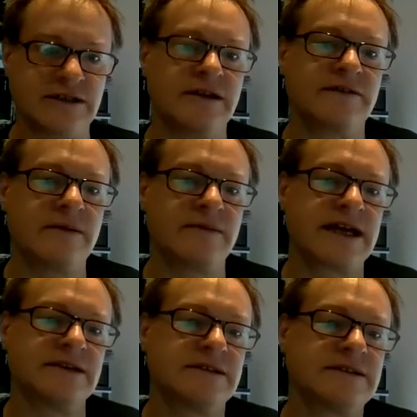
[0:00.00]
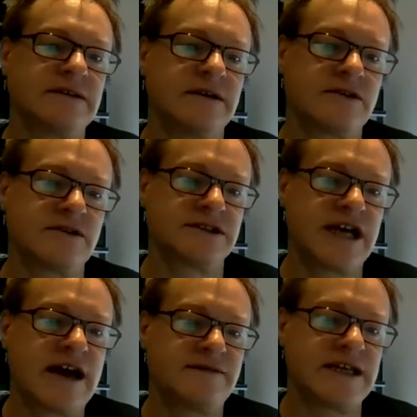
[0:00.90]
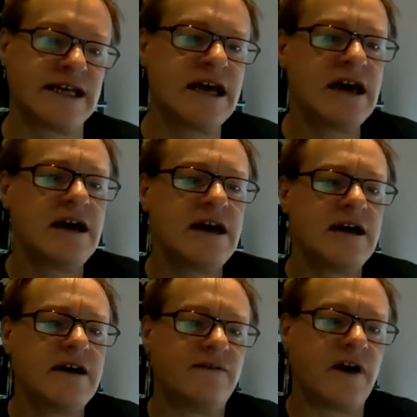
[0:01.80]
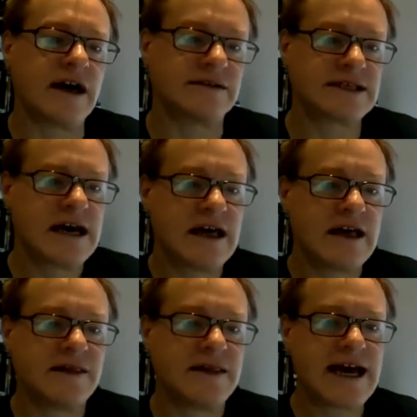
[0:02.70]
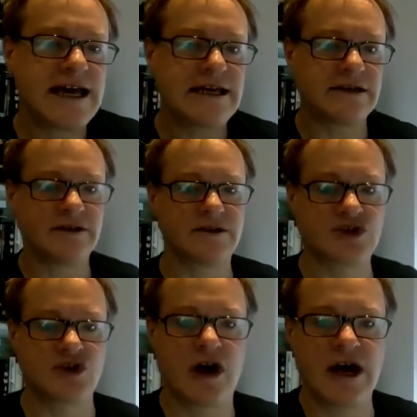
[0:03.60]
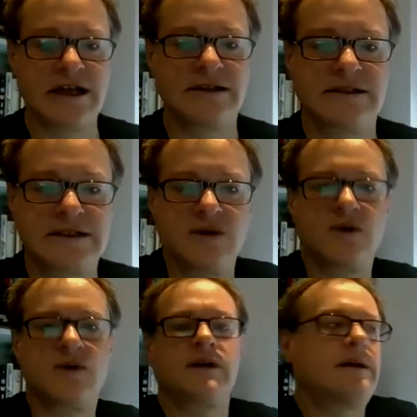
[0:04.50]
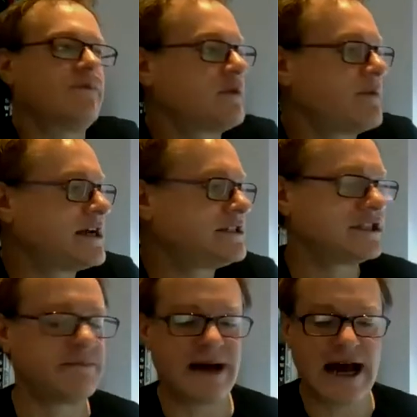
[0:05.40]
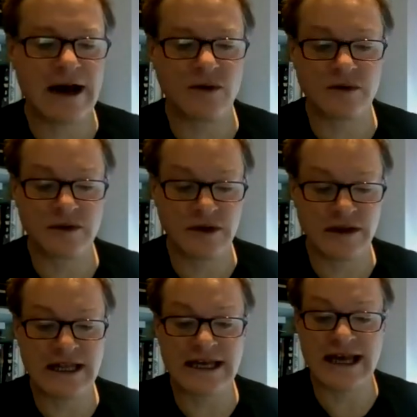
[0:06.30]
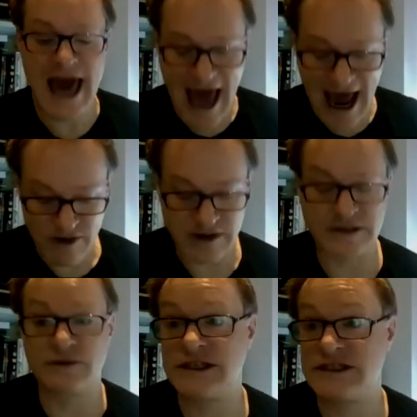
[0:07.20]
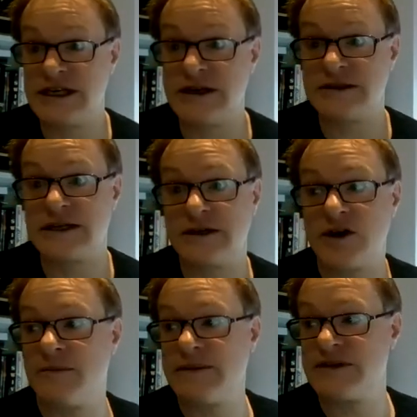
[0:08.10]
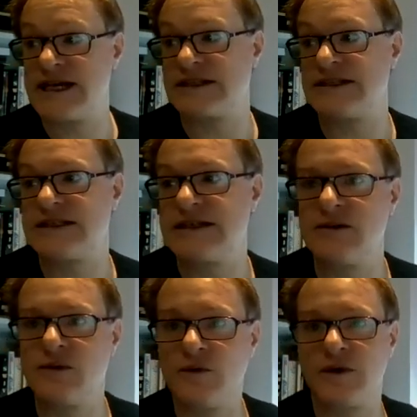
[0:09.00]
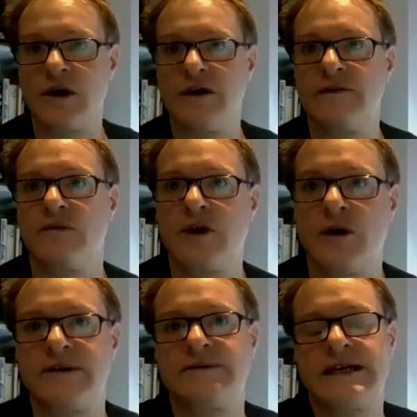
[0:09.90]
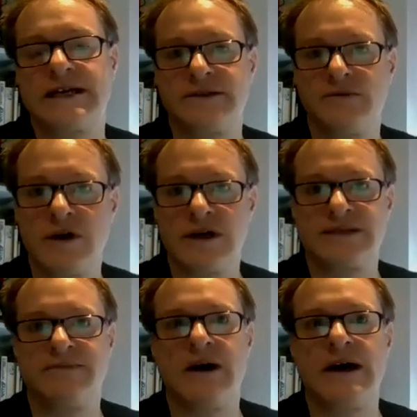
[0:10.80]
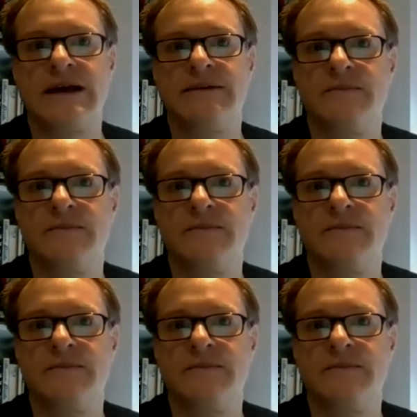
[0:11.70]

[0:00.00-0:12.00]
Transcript: have come across AFD files. They try and store information about the errors which are used in copy protection. So an awful lot of copy protection works by